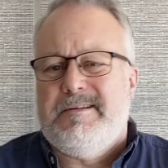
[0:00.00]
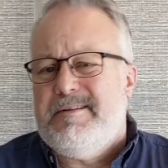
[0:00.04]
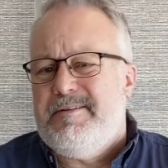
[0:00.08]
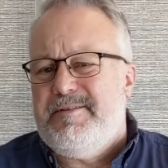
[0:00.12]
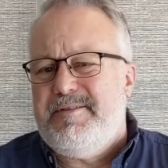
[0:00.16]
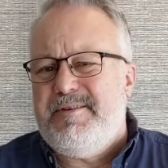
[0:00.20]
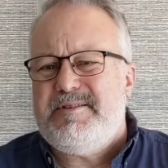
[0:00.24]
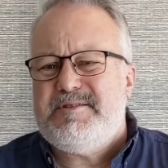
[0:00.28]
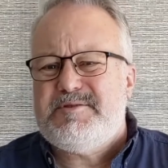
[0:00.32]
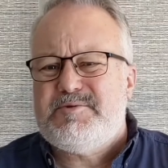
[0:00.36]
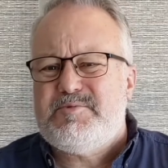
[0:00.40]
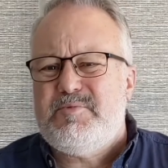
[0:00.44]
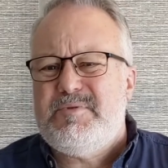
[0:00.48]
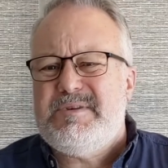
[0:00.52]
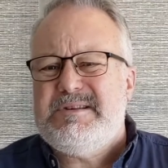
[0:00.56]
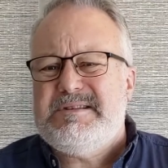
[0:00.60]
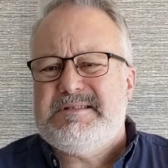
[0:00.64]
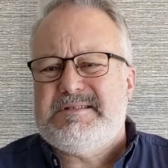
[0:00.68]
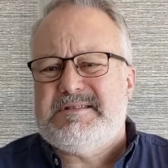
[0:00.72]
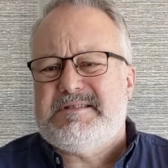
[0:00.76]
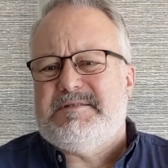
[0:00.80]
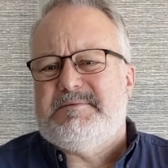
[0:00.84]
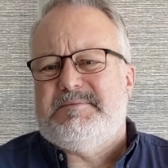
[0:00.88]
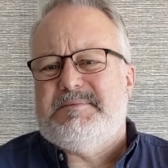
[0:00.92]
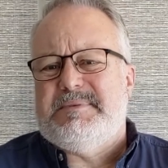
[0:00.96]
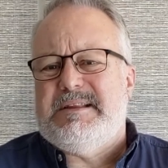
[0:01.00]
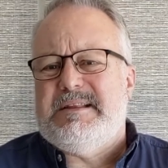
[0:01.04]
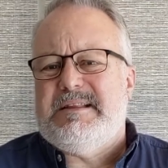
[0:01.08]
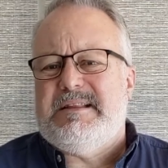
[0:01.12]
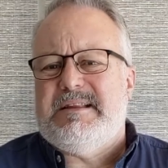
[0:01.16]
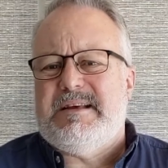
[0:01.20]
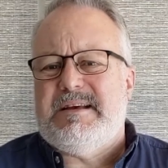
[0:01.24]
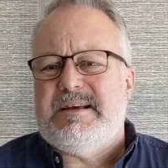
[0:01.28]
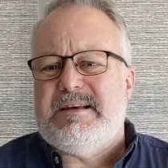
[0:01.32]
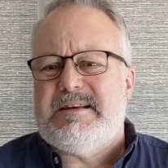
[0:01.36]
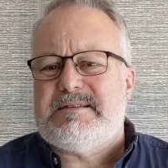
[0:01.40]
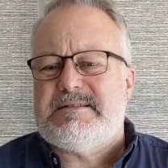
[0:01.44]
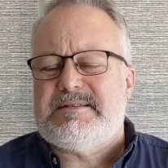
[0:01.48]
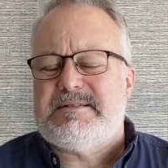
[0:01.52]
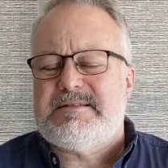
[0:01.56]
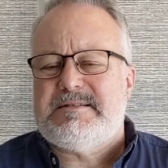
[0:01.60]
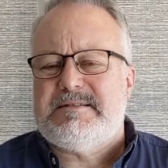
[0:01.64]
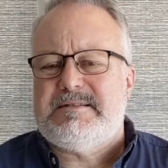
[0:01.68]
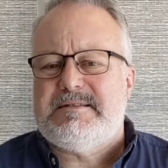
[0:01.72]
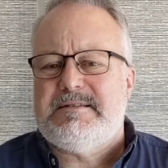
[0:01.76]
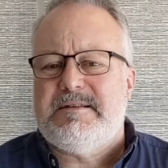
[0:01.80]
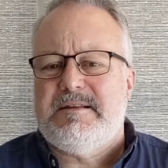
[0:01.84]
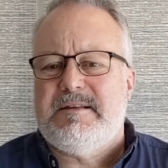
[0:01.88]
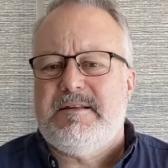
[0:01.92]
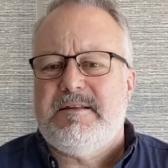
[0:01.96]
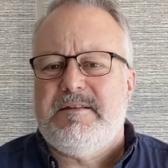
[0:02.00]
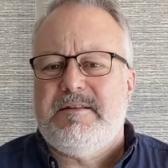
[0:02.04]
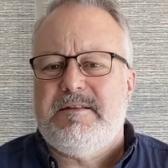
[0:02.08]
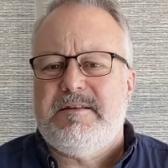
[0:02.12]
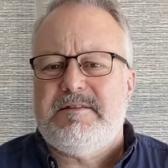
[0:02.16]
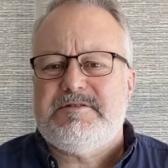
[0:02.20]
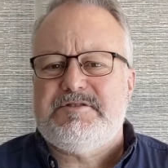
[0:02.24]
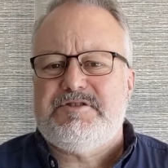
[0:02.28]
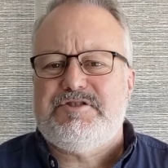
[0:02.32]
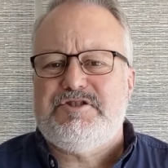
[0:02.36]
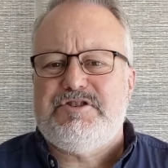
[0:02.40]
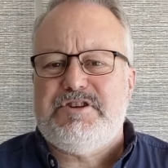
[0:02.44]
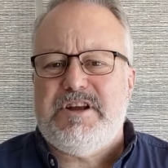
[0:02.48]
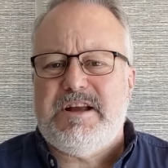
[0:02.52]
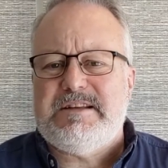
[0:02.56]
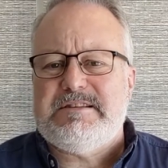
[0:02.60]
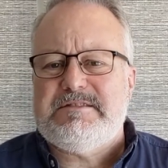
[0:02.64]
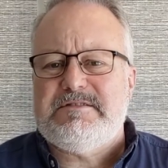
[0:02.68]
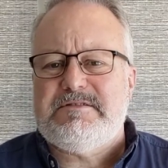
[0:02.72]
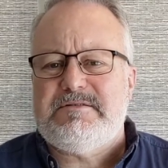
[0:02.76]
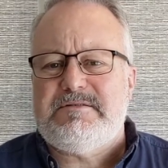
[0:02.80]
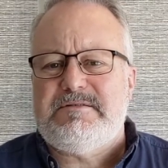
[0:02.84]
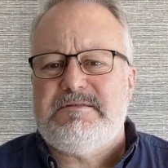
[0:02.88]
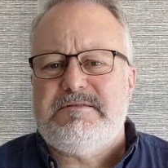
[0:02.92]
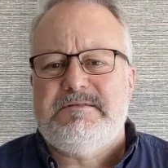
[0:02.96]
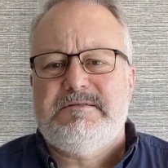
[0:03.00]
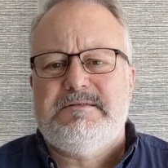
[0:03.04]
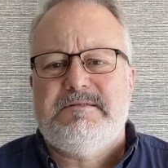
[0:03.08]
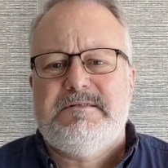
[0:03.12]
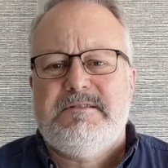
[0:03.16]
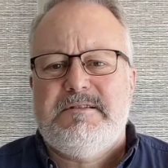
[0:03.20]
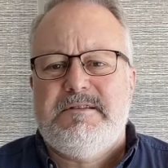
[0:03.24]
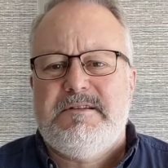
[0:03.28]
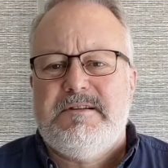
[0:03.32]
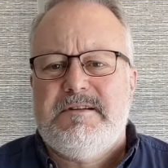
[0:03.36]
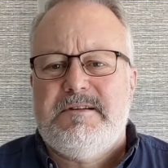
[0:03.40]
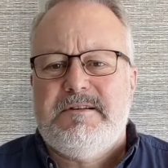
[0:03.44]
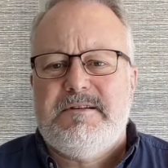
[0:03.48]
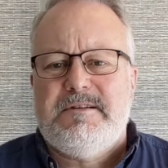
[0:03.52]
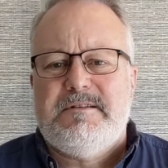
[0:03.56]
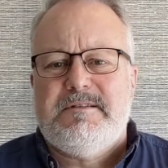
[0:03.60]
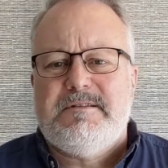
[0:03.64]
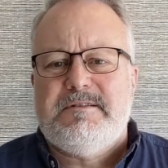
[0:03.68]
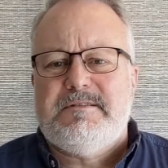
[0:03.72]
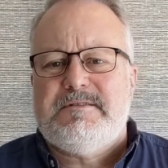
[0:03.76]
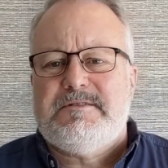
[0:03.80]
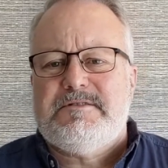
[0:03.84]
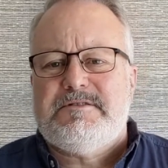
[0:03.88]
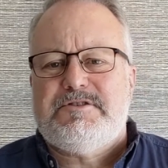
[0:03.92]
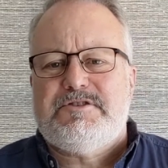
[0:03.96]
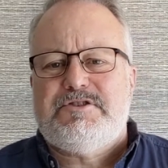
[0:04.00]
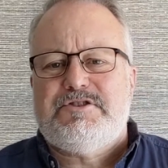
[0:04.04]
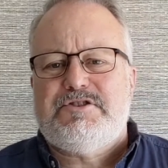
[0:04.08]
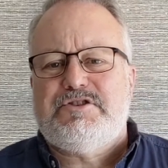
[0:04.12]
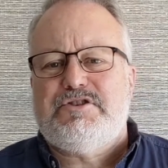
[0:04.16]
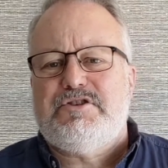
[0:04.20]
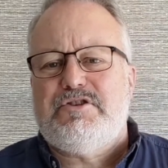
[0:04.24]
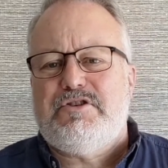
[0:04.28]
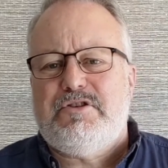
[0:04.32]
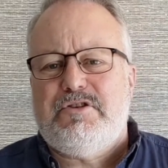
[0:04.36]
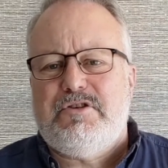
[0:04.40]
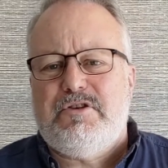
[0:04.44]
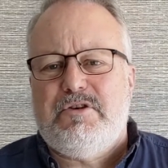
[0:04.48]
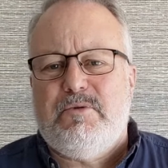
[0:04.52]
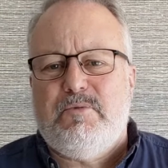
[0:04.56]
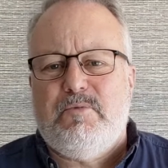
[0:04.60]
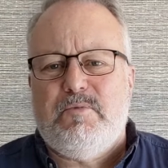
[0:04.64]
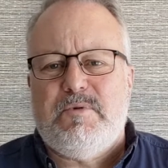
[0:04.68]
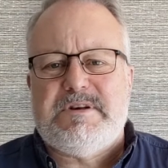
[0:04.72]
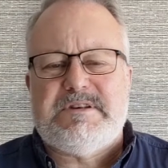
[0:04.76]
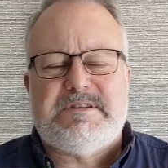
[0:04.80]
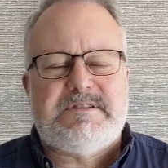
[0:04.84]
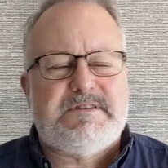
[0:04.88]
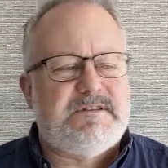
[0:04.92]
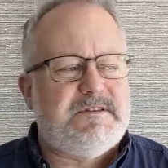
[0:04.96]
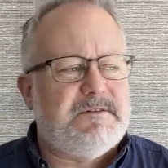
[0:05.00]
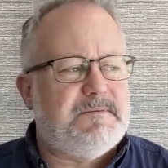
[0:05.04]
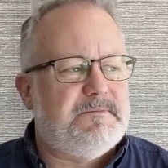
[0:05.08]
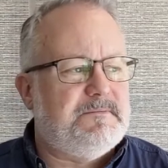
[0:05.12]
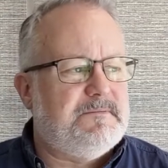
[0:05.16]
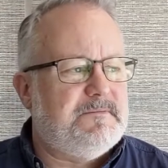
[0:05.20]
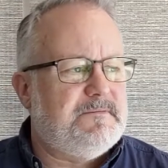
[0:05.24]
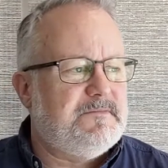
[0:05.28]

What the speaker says: There's wisdom in this. There's gentle, sure wisdom.